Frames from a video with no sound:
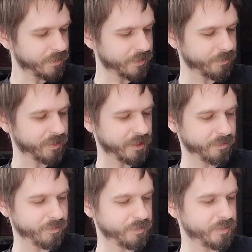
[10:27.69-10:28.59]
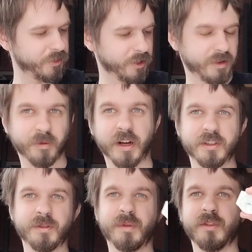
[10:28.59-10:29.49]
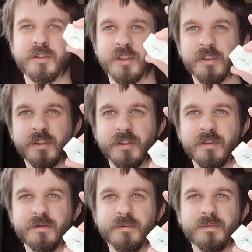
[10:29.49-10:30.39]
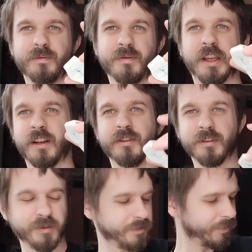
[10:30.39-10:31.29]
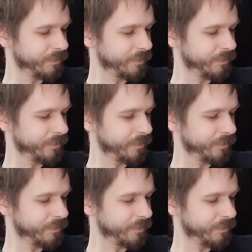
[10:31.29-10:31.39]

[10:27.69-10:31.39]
Some random junk watch. It's probably junk. Yeah, I don't know.